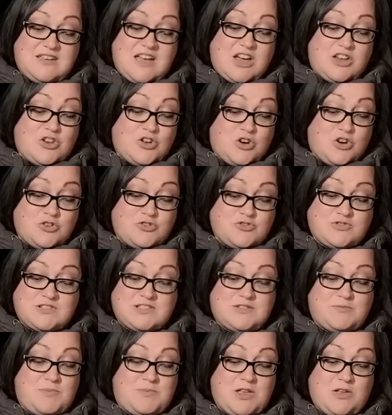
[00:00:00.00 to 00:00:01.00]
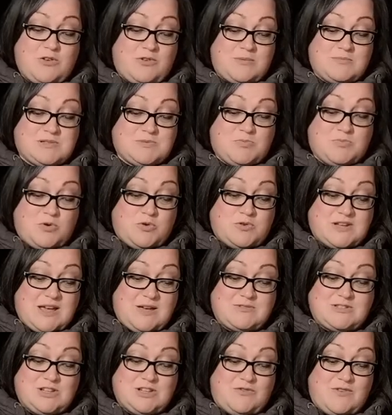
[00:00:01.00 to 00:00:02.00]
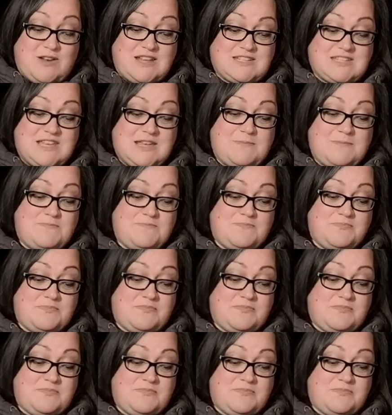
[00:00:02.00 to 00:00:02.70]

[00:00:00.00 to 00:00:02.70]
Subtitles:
and hundreds of pilgrims poured out to greet him.